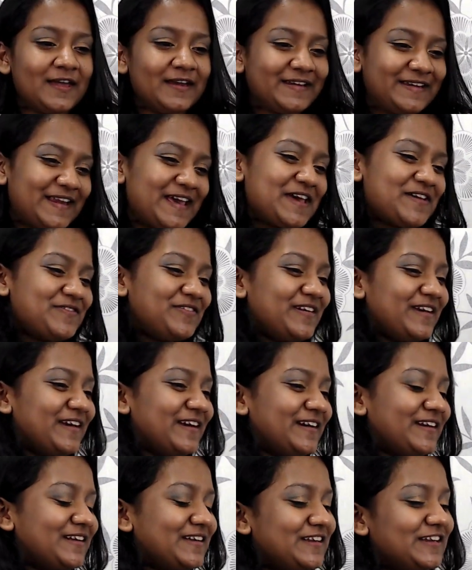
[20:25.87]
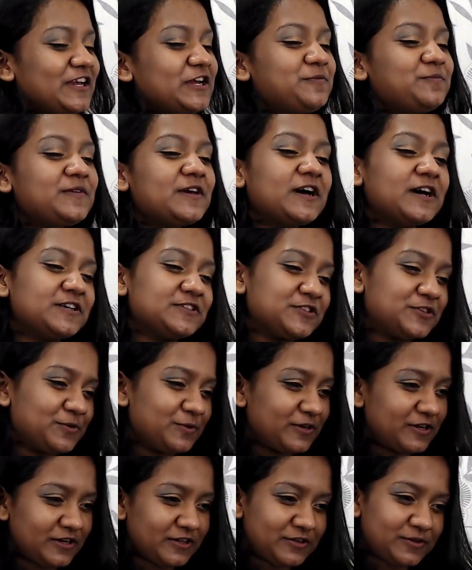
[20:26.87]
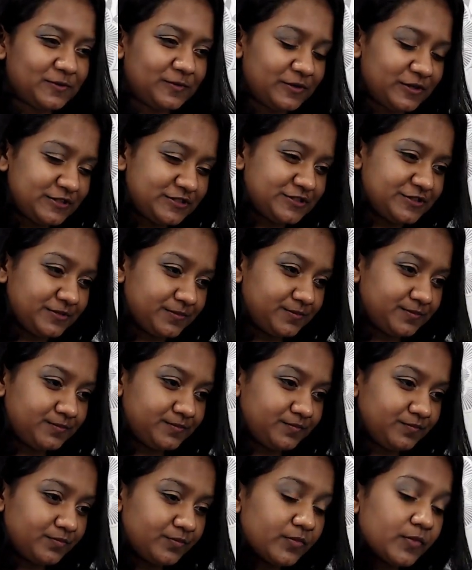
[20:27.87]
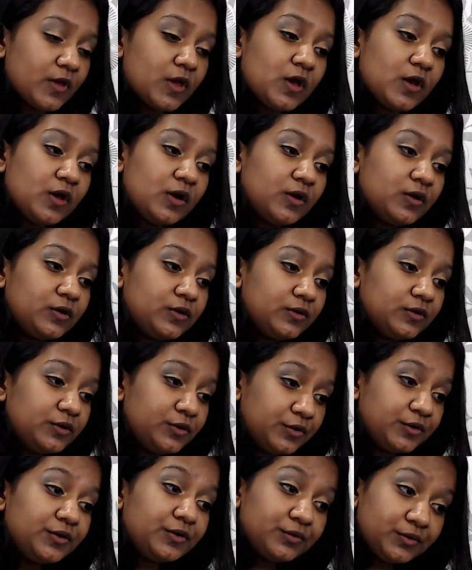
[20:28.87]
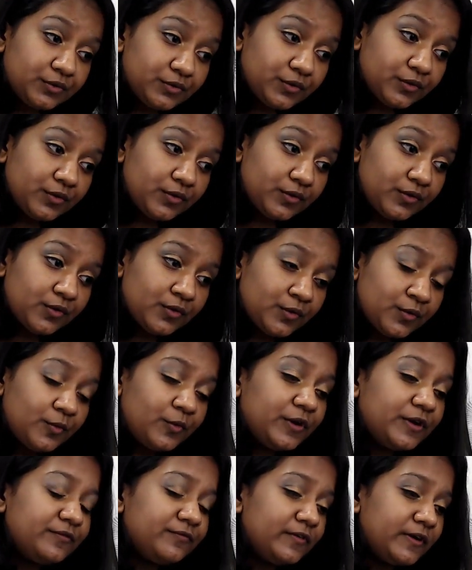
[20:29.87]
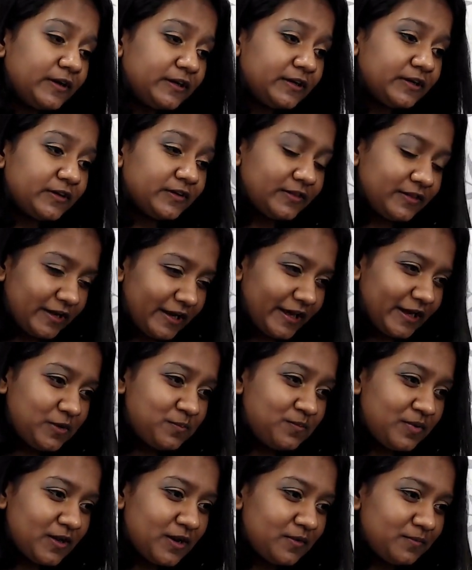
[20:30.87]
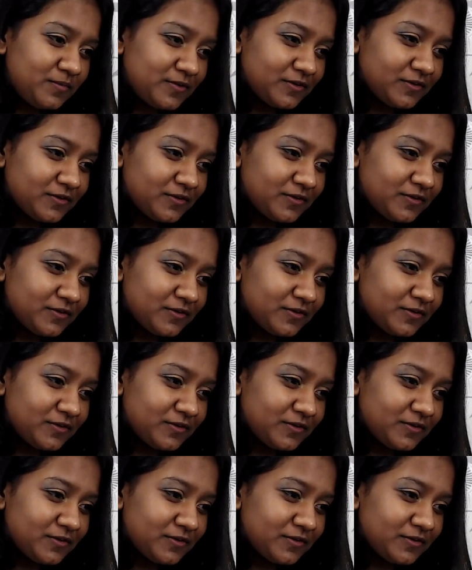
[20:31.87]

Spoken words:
David, let me ask you another question. Do you know who invented the light bulb?